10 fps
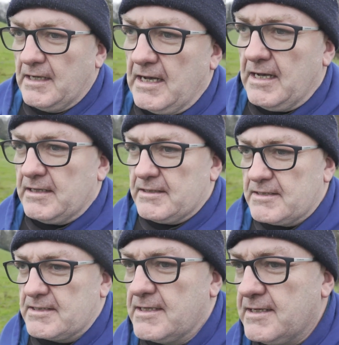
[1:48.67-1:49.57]

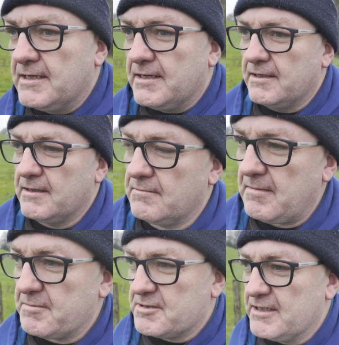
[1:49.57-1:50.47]
And I
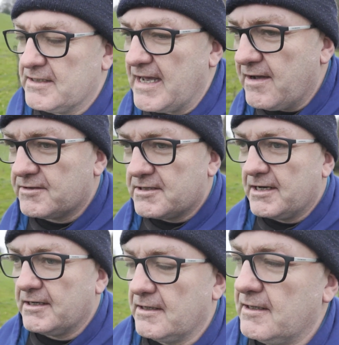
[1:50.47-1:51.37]
remember sitting down
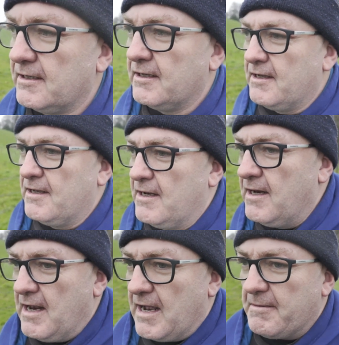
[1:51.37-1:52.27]
saying
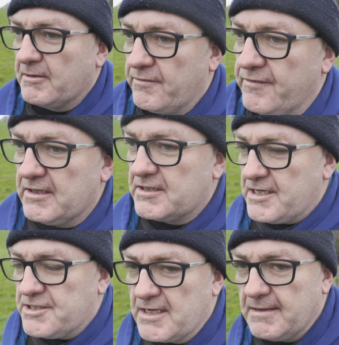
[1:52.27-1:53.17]
about the first
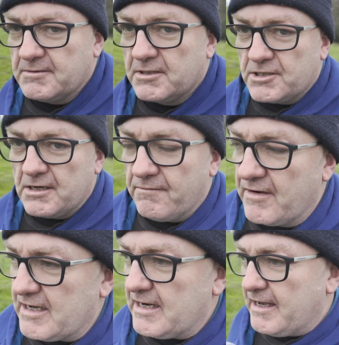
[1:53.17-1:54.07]
day she came into the gym,
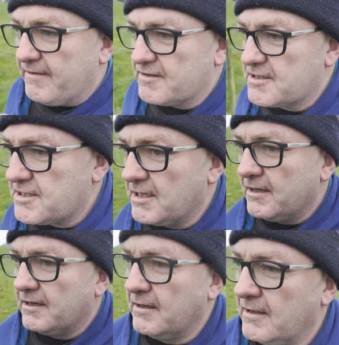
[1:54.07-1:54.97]
very nervous,
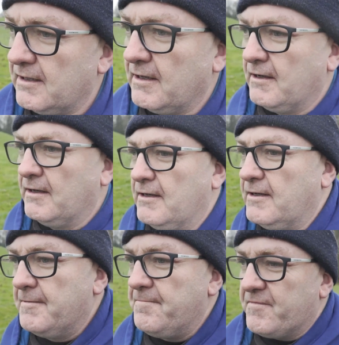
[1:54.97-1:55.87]

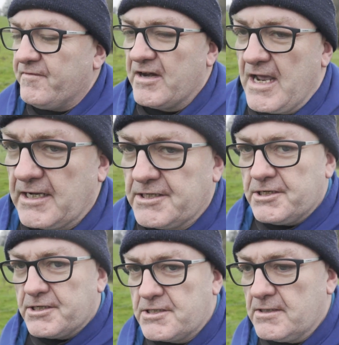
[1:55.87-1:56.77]
very
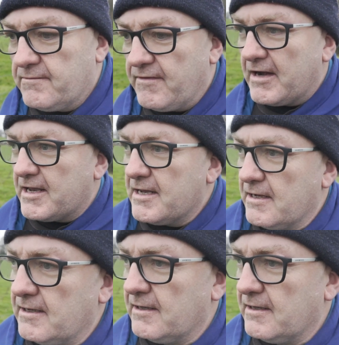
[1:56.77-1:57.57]
anxious and very